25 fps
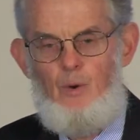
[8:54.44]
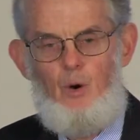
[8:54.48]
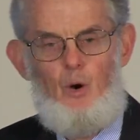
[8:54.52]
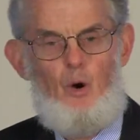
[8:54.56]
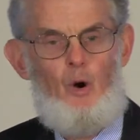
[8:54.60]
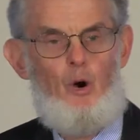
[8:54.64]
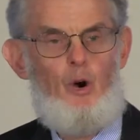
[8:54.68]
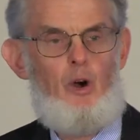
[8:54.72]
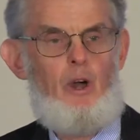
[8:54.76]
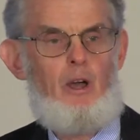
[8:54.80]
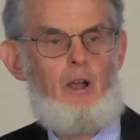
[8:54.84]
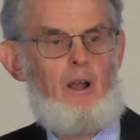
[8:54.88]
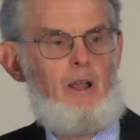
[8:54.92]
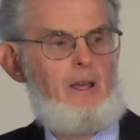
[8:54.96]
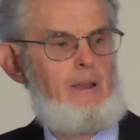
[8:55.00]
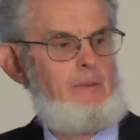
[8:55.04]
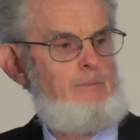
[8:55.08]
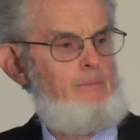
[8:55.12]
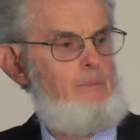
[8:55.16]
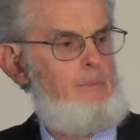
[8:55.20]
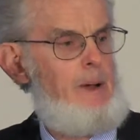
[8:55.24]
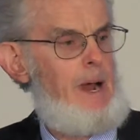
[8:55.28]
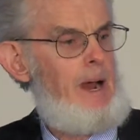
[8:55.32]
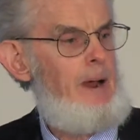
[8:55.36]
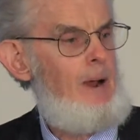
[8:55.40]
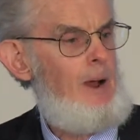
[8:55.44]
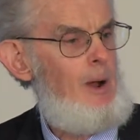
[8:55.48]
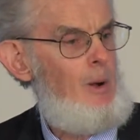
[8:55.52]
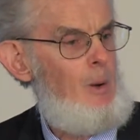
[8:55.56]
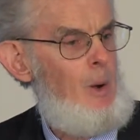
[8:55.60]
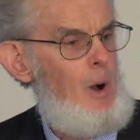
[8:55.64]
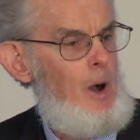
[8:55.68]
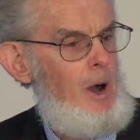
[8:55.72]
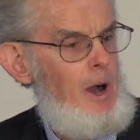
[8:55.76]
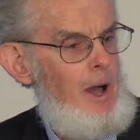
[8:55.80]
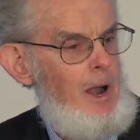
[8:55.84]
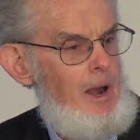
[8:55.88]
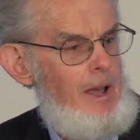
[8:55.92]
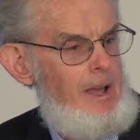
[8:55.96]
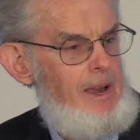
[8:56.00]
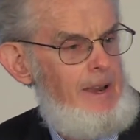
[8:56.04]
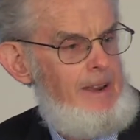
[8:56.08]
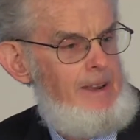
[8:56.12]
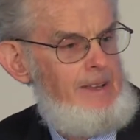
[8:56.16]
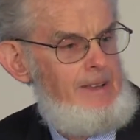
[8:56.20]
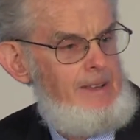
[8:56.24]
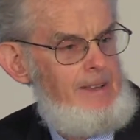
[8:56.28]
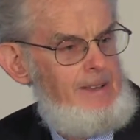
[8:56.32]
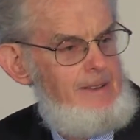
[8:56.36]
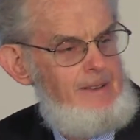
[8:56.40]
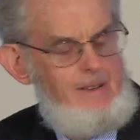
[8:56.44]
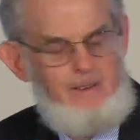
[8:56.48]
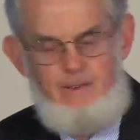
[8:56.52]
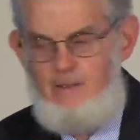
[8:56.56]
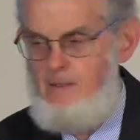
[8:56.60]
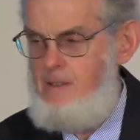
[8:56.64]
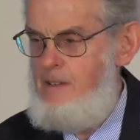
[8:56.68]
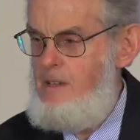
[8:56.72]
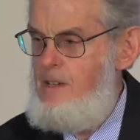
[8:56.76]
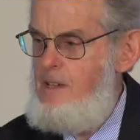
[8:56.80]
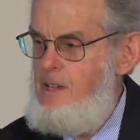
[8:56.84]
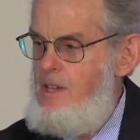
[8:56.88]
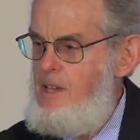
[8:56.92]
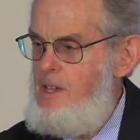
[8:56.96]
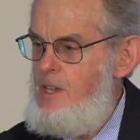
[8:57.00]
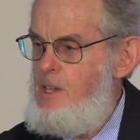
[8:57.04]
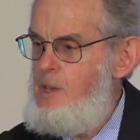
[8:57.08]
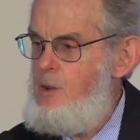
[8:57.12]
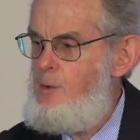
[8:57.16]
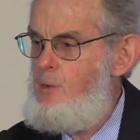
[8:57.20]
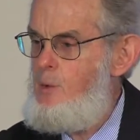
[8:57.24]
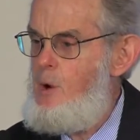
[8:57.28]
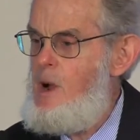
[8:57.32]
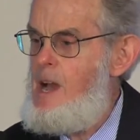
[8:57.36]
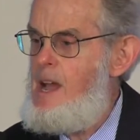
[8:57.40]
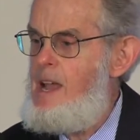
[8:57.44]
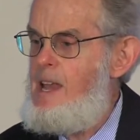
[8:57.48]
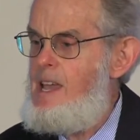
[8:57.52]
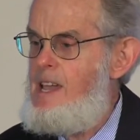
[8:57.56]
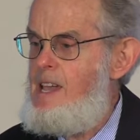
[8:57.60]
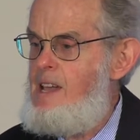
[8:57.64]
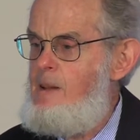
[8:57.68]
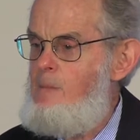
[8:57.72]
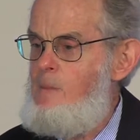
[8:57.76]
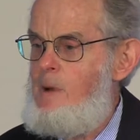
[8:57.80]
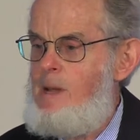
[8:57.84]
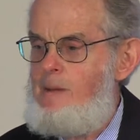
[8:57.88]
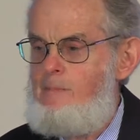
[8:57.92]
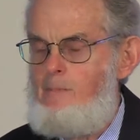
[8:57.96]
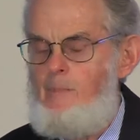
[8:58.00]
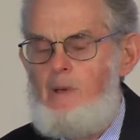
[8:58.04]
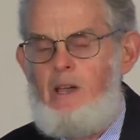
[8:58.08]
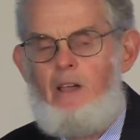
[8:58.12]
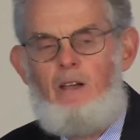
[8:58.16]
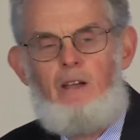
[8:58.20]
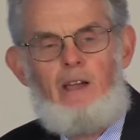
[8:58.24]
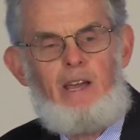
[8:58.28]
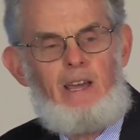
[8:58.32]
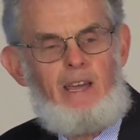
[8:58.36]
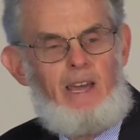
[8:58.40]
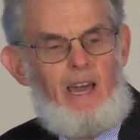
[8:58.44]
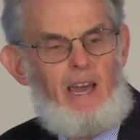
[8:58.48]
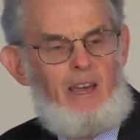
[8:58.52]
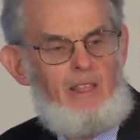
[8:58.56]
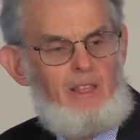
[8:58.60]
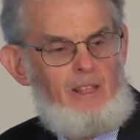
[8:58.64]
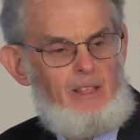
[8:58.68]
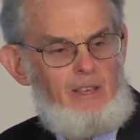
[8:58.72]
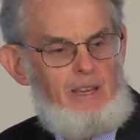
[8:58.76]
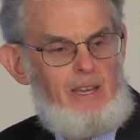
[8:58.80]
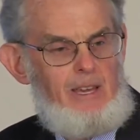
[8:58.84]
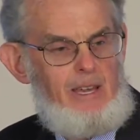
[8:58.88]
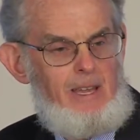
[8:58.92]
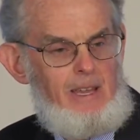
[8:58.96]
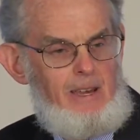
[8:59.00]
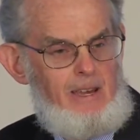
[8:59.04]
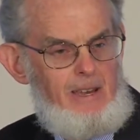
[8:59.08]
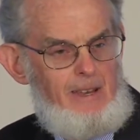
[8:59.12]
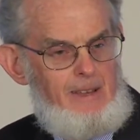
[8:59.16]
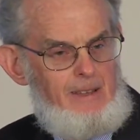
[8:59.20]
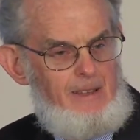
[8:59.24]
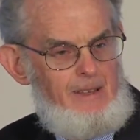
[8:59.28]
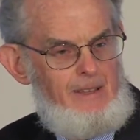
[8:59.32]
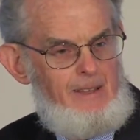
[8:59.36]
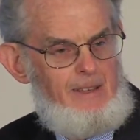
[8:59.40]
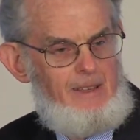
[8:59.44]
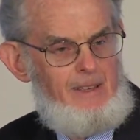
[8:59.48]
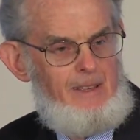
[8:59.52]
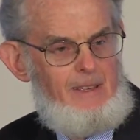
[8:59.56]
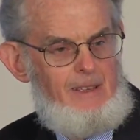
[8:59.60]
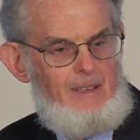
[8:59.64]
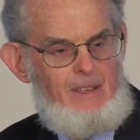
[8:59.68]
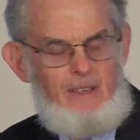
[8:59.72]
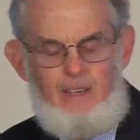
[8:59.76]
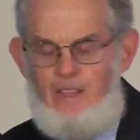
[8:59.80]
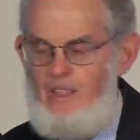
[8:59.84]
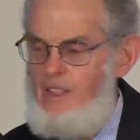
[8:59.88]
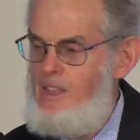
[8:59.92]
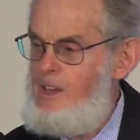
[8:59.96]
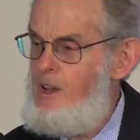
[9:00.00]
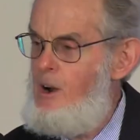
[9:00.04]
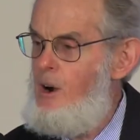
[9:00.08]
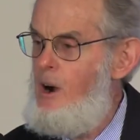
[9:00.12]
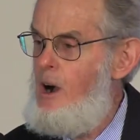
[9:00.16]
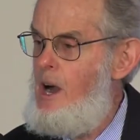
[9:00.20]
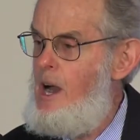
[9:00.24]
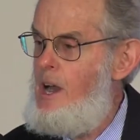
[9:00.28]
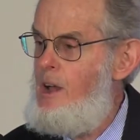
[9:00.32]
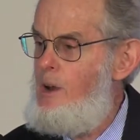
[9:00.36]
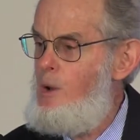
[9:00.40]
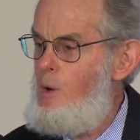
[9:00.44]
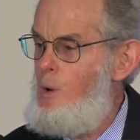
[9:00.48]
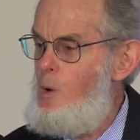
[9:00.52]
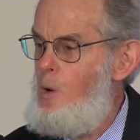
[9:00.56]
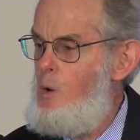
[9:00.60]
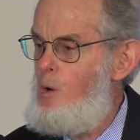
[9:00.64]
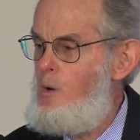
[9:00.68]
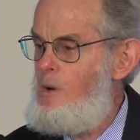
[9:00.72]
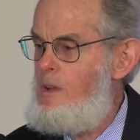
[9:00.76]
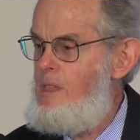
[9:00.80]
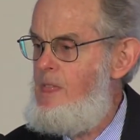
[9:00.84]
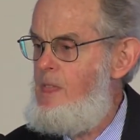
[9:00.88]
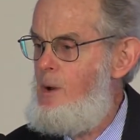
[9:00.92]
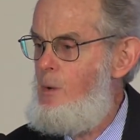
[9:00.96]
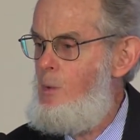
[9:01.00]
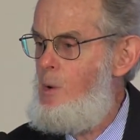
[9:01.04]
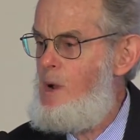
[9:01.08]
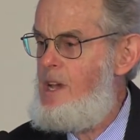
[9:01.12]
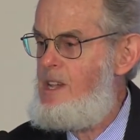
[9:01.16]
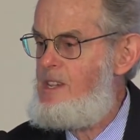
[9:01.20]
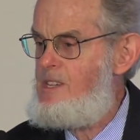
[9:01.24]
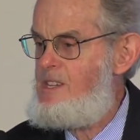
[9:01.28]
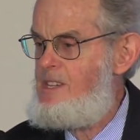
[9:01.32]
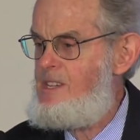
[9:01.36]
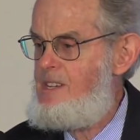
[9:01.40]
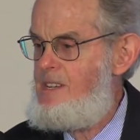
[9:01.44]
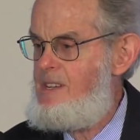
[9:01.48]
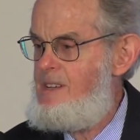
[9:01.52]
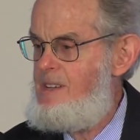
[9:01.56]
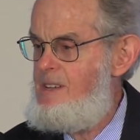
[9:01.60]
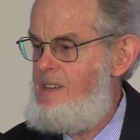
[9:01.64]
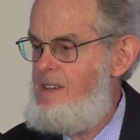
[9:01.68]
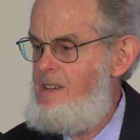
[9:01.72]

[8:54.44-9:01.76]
oil at Barrow Island, uranium at Mary Kathleen, the iron ore in the west,